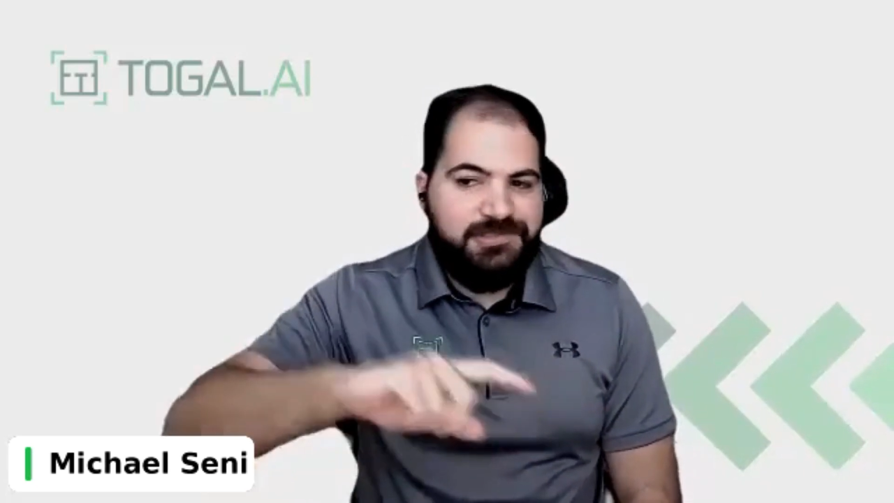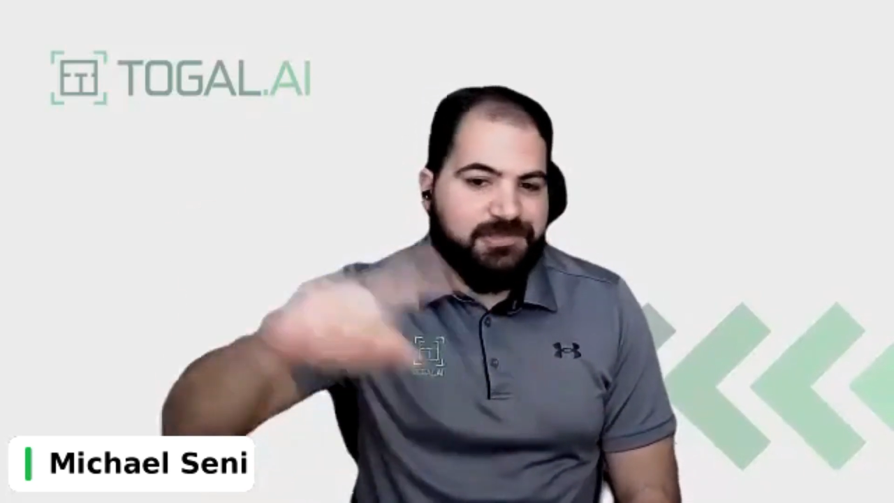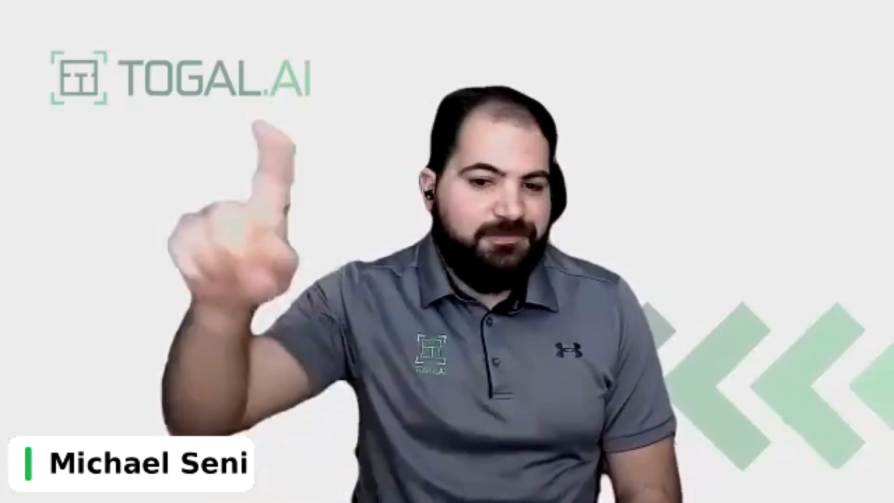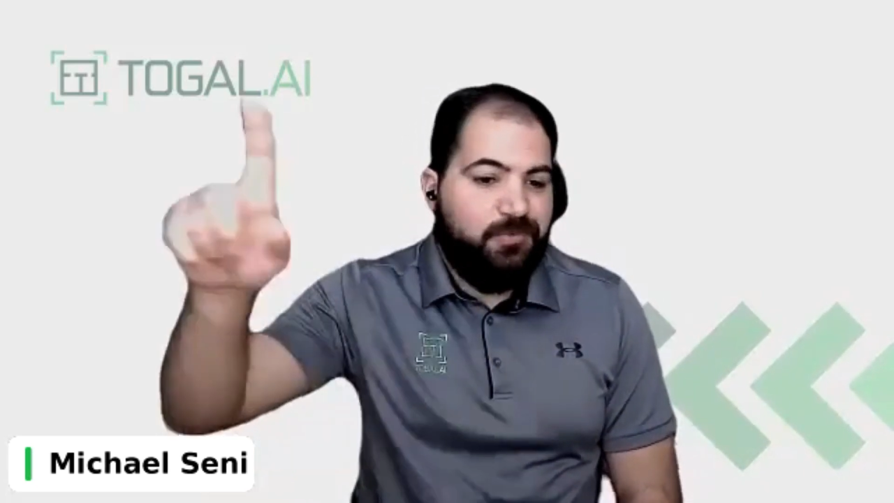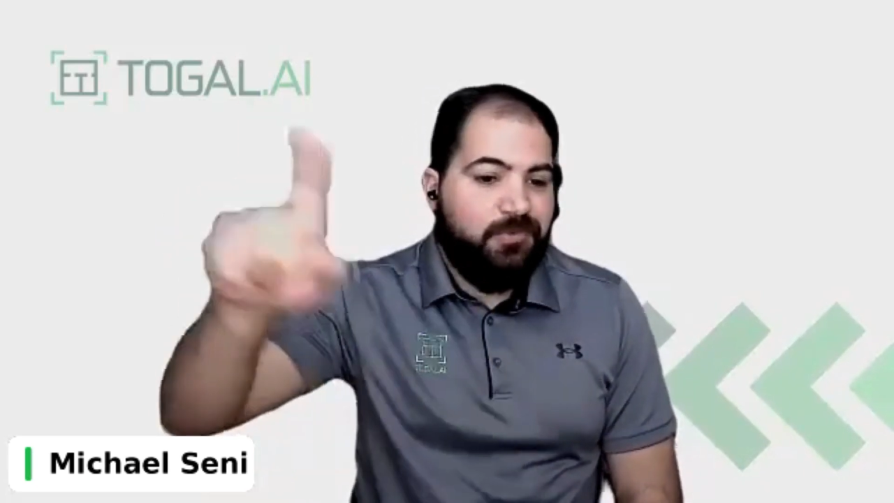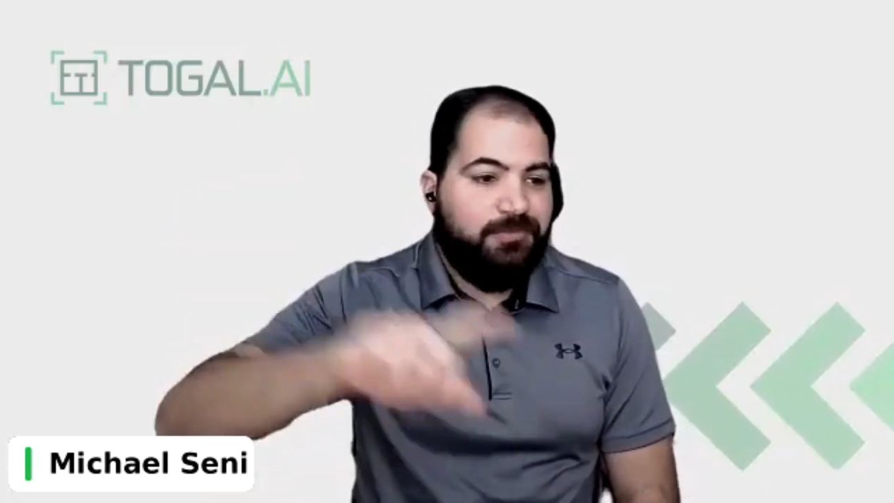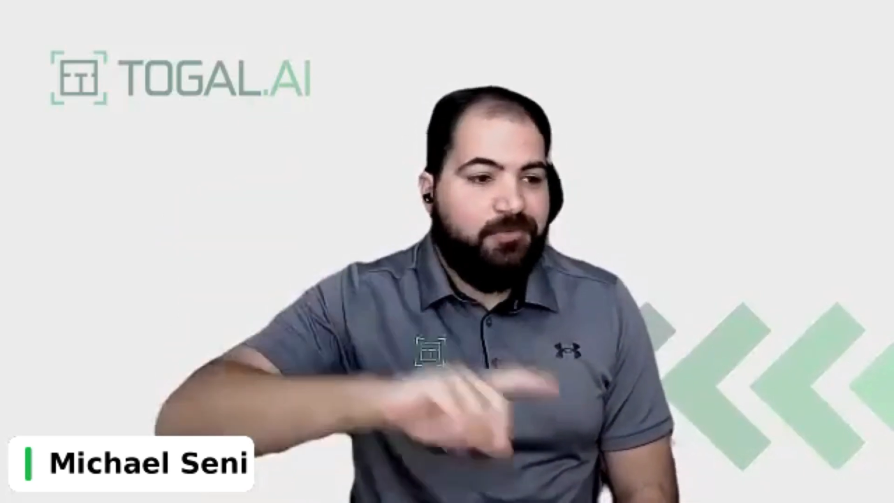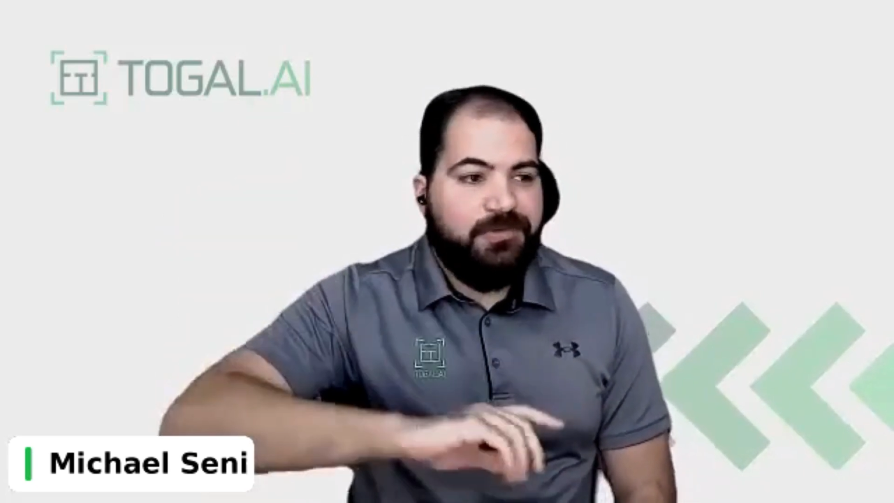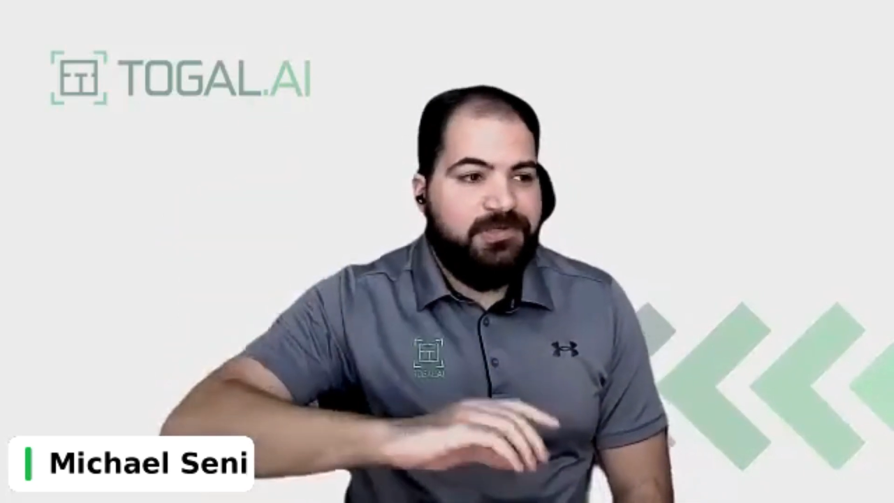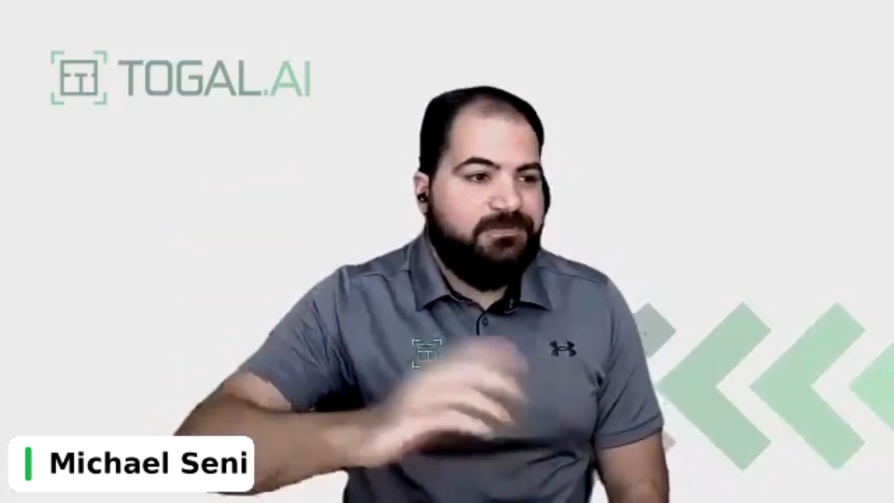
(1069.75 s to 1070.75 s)
You can pull a
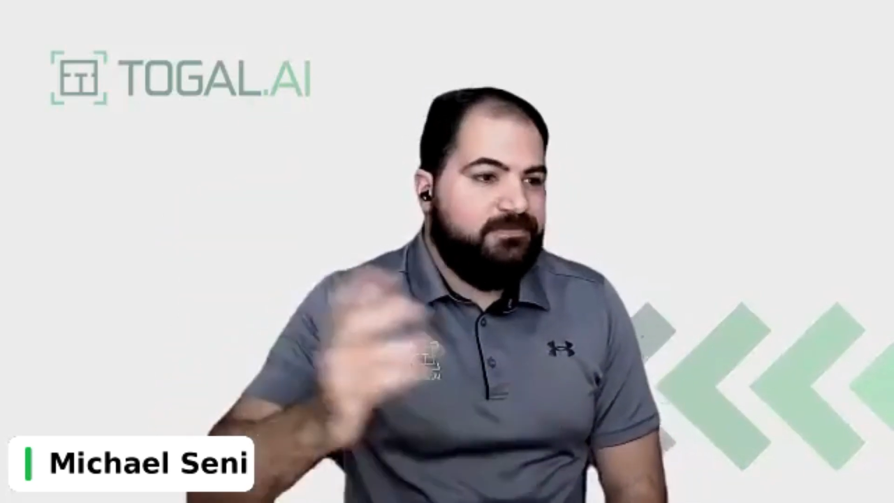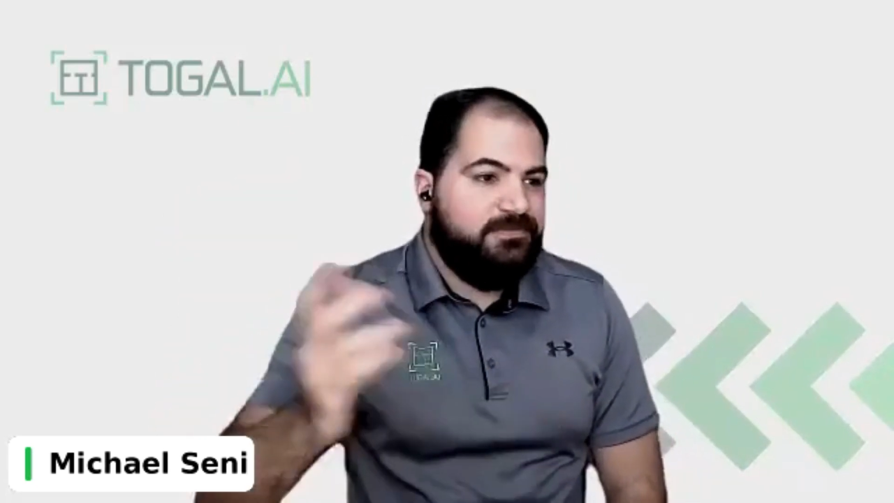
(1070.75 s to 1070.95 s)
point,